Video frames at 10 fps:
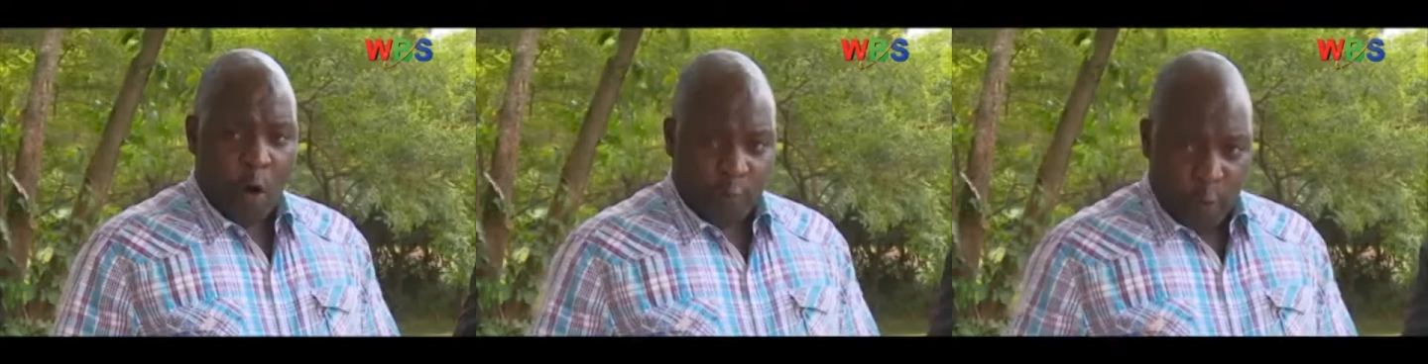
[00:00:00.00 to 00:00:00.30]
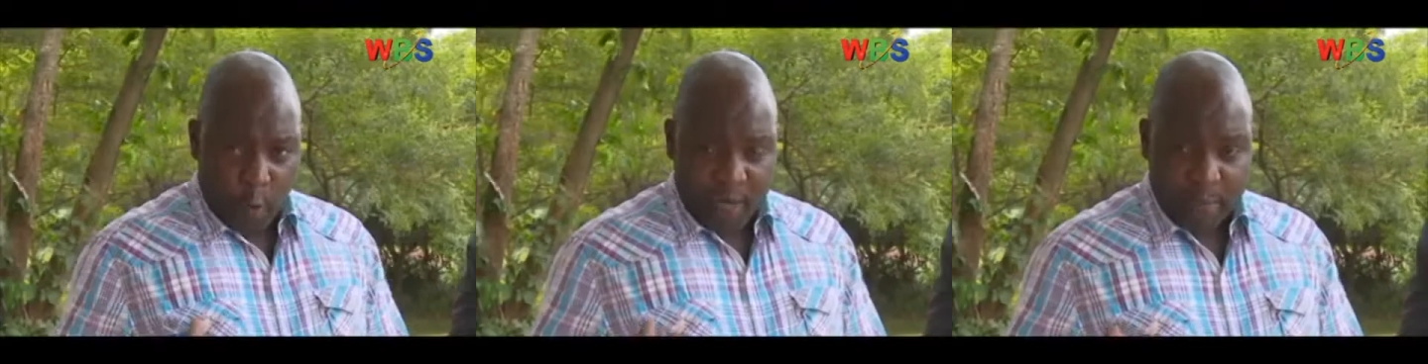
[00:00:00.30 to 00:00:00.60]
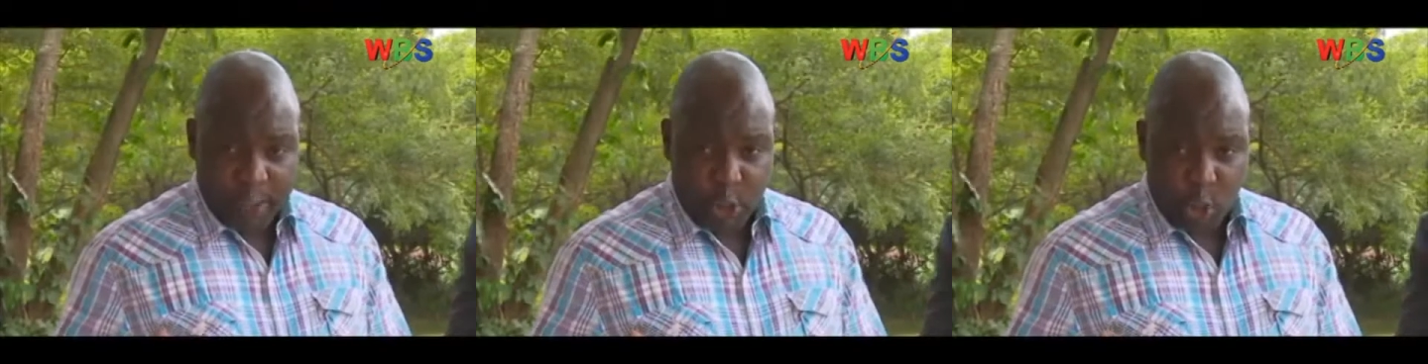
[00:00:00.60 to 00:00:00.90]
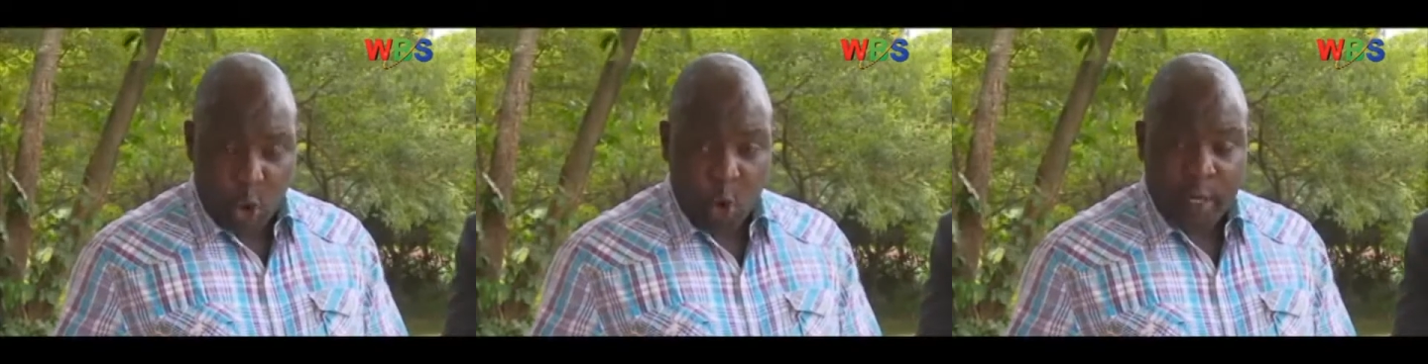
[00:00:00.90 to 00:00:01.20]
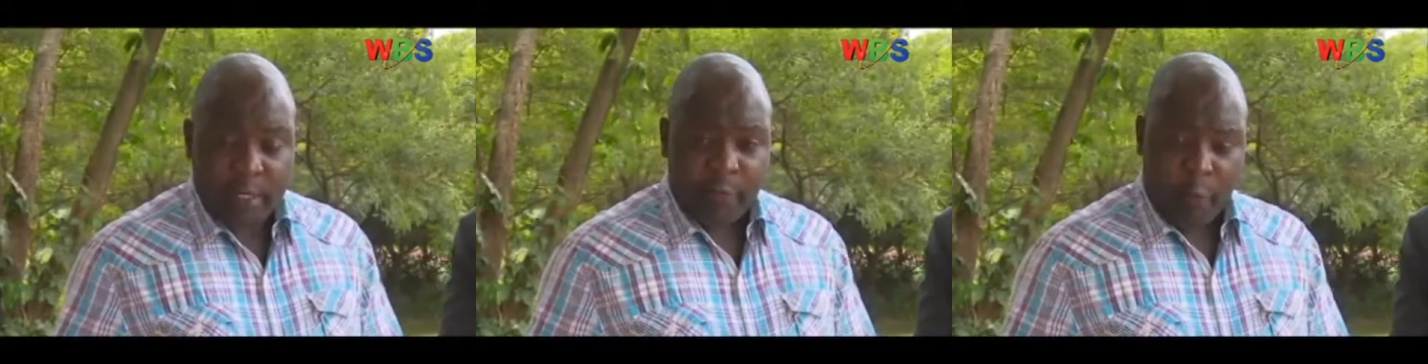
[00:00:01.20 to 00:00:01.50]
Following the
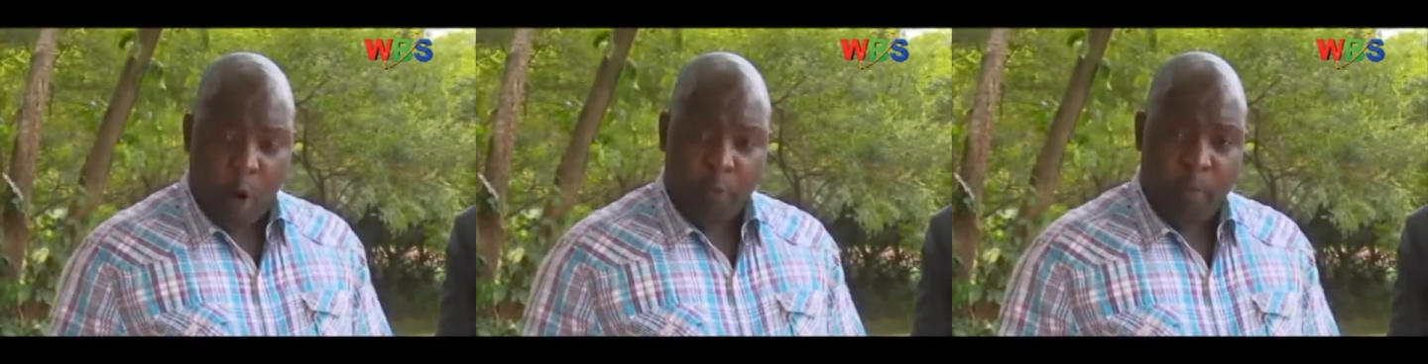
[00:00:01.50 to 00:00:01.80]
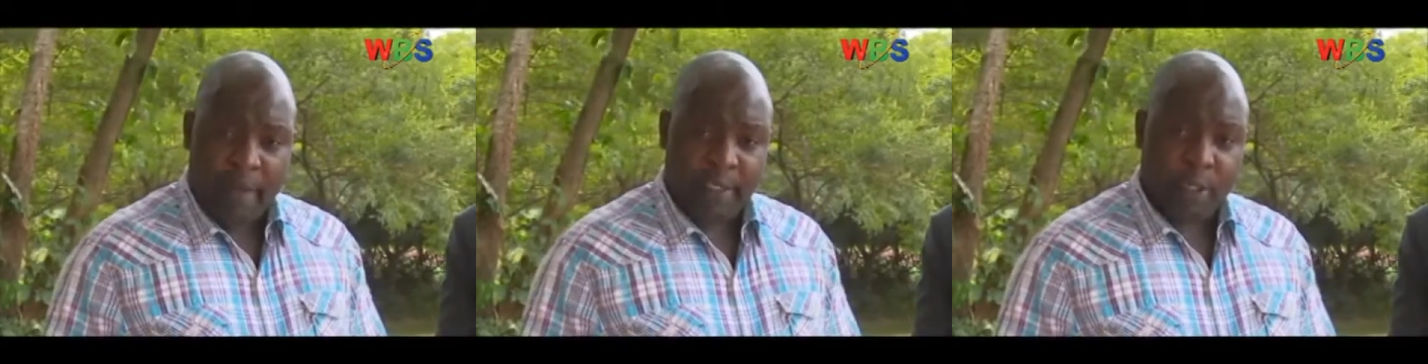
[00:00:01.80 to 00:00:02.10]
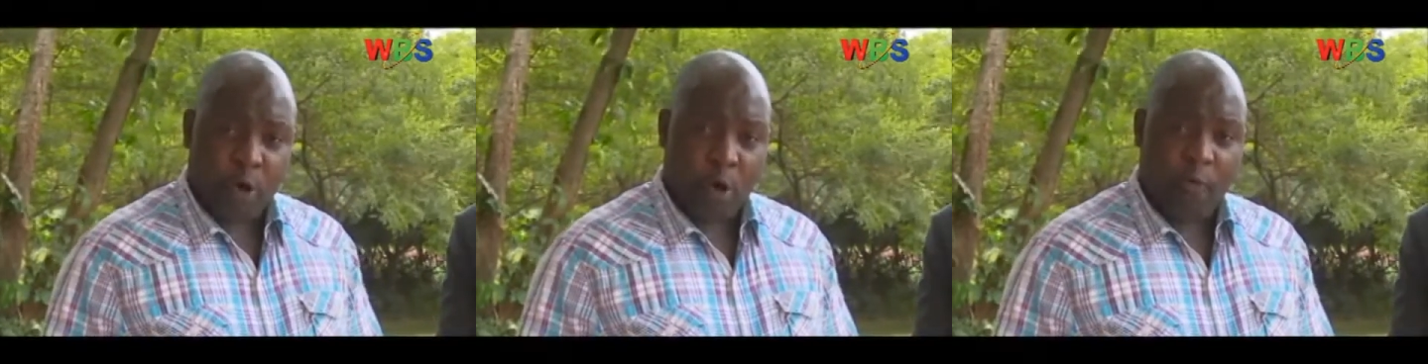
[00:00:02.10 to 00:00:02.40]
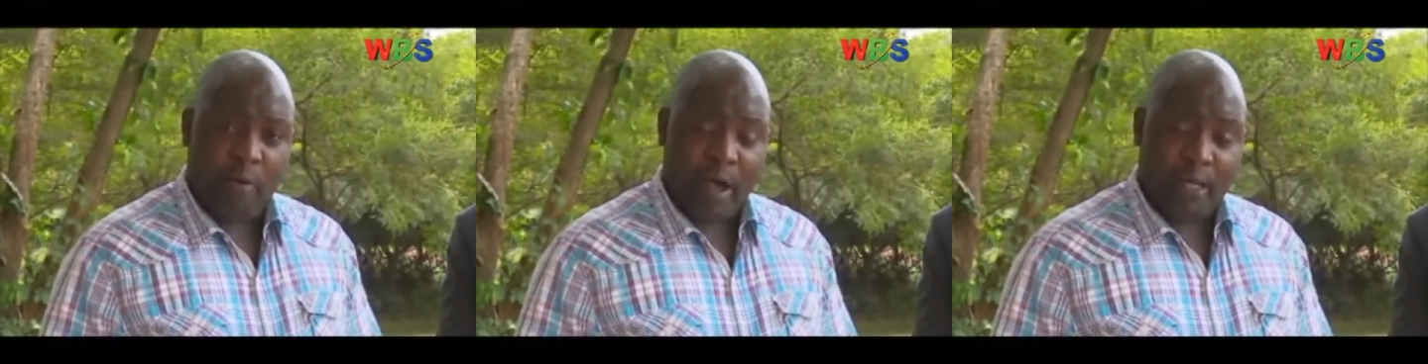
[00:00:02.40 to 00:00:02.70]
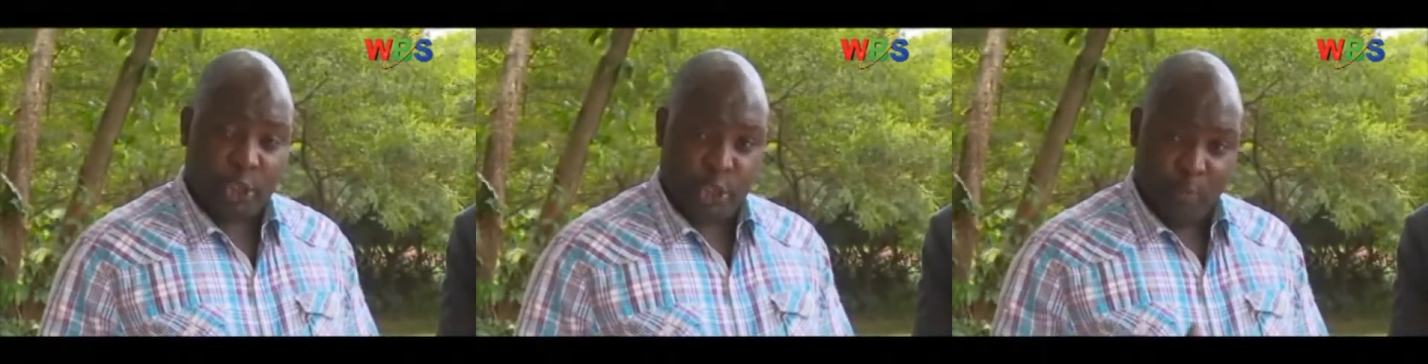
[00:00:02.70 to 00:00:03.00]
stalled development
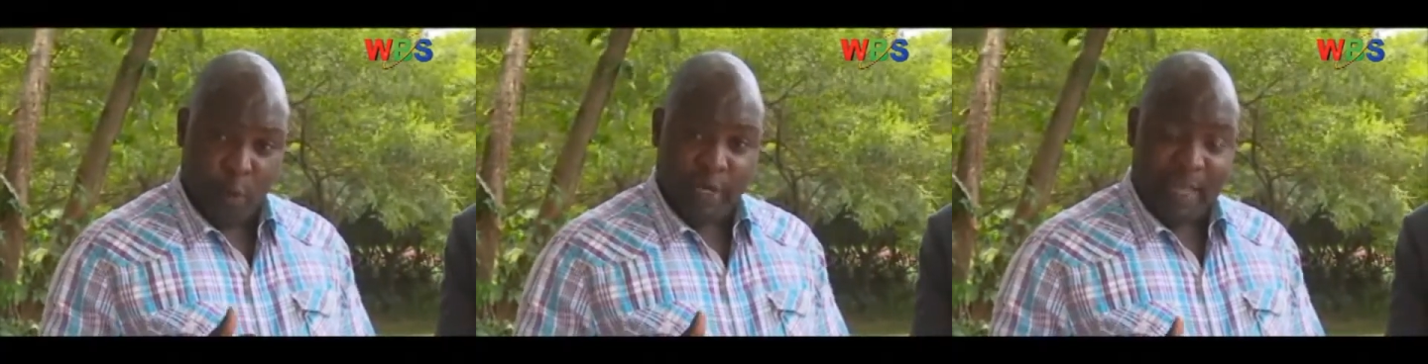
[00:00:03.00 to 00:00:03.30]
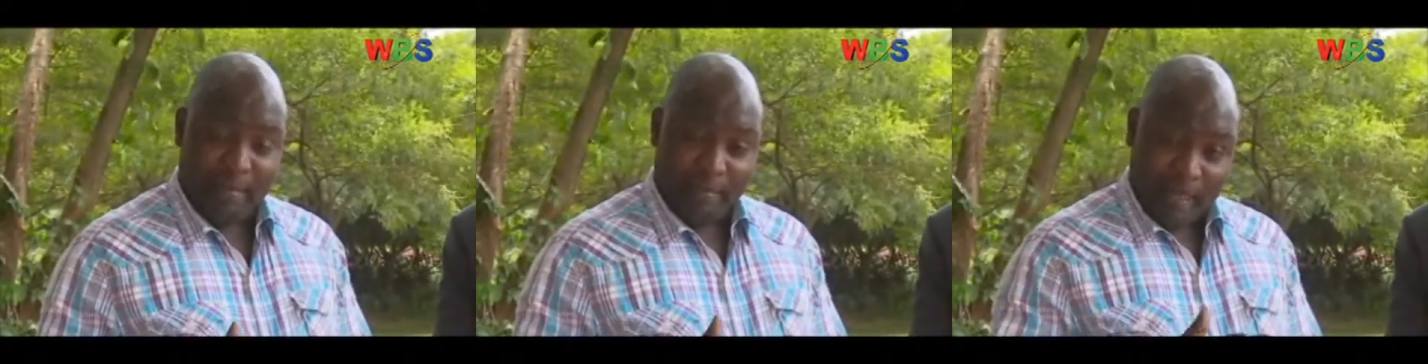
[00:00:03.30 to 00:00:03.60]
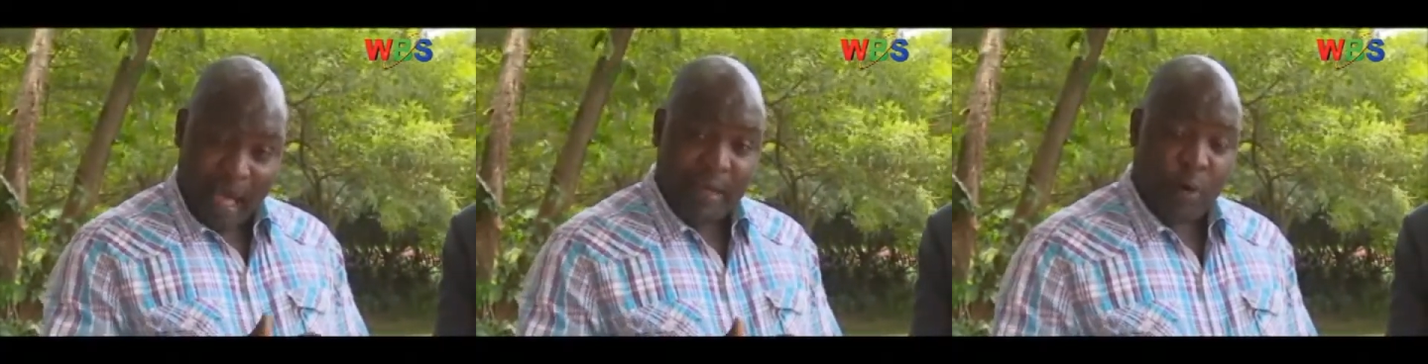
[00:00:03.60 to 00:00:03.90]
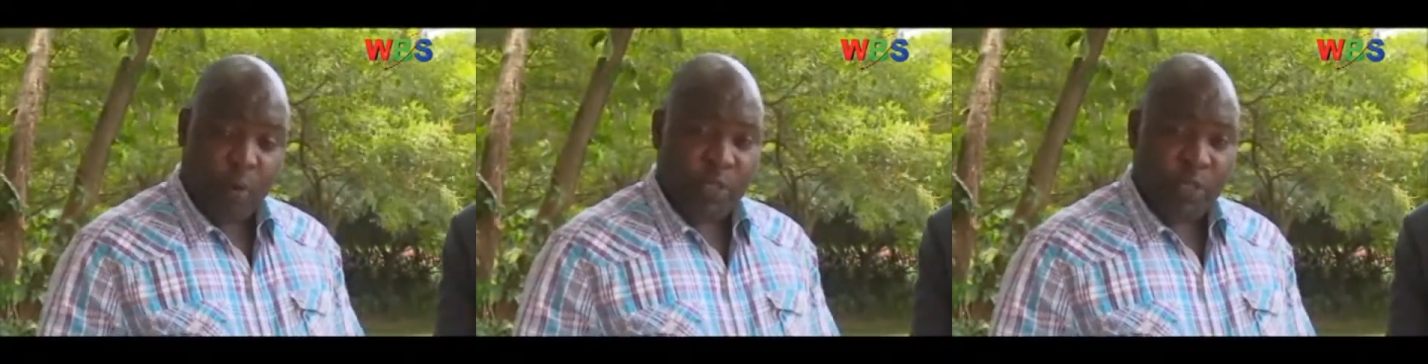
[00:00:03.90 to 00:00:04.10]
of Shimon land,